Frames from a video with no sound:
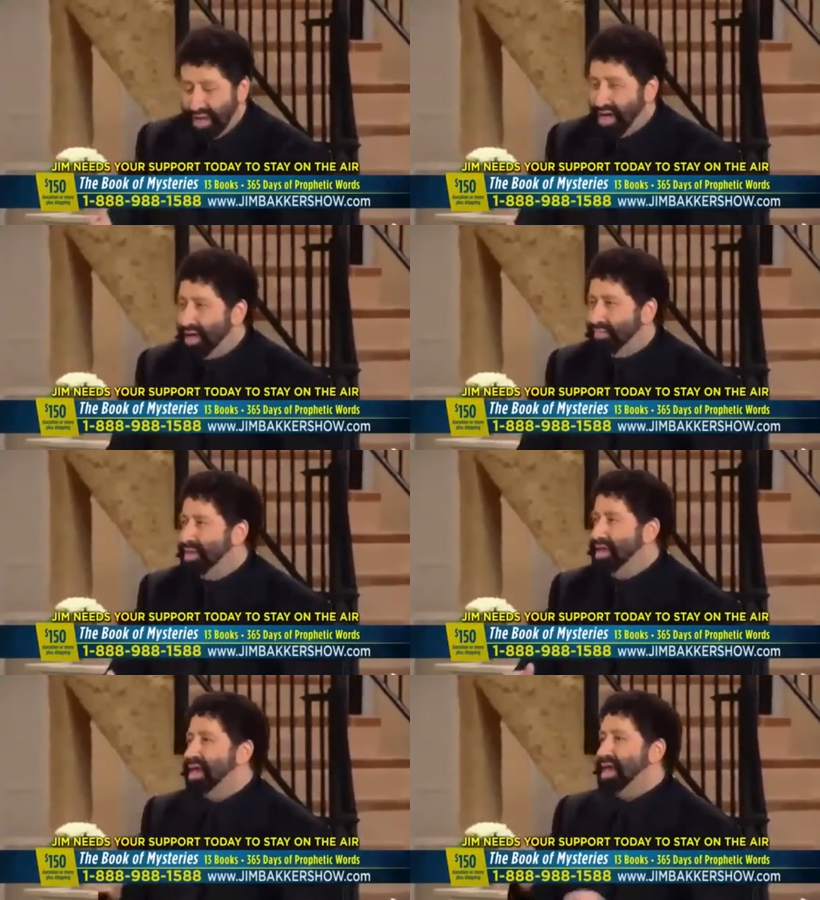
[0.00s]

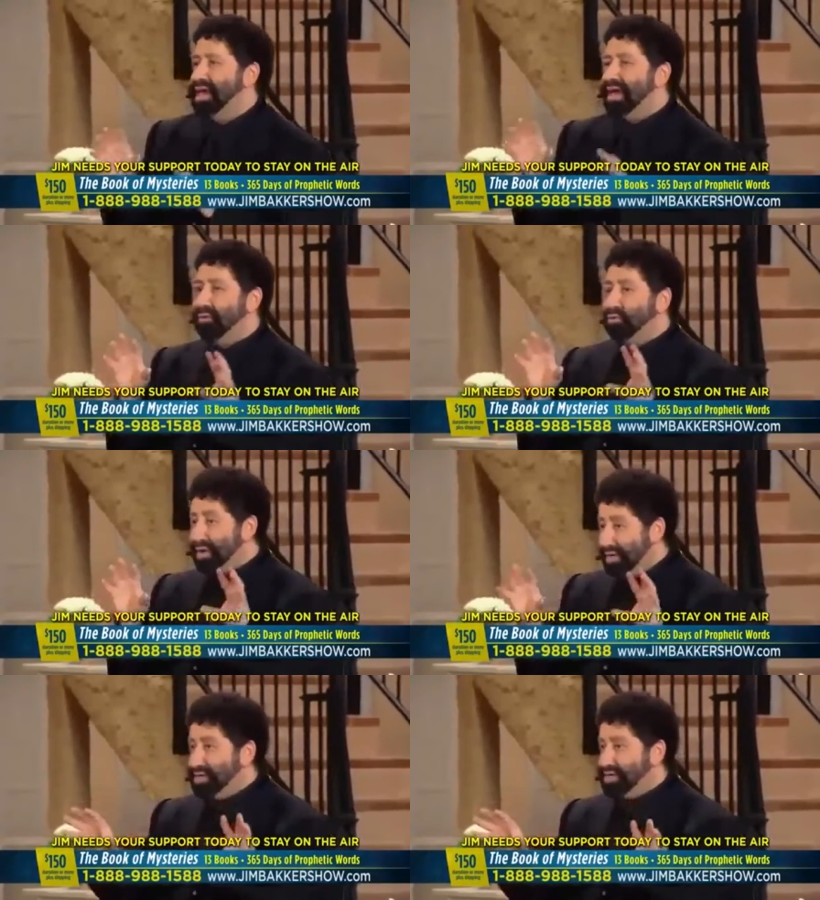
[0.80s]
time, and I
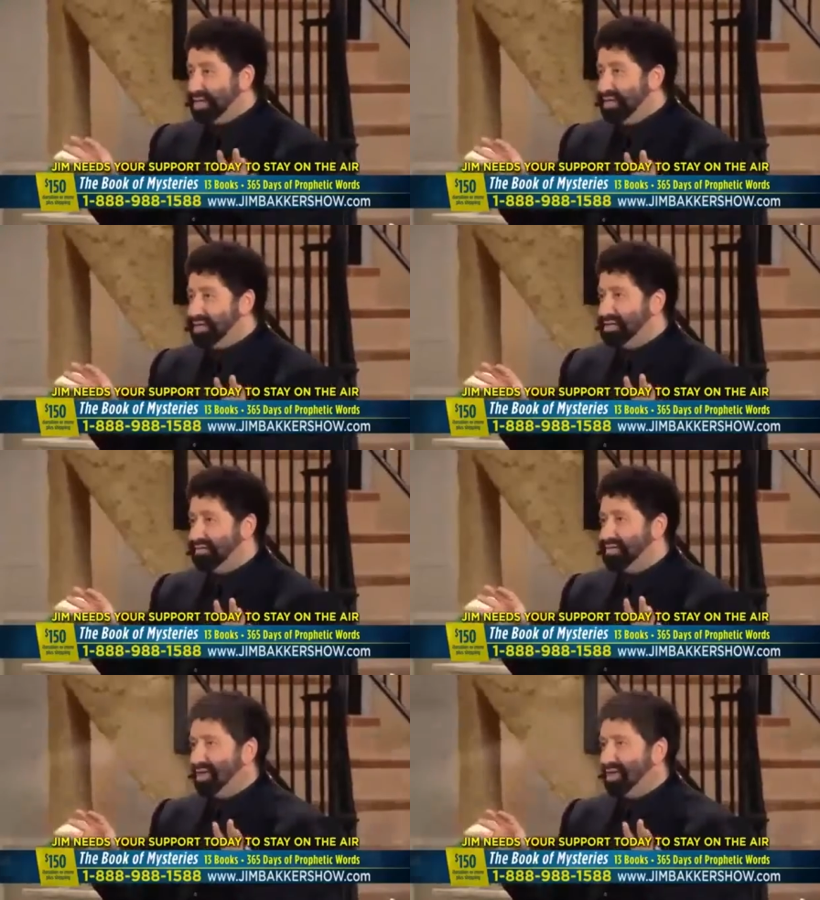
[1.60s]
witnessed it.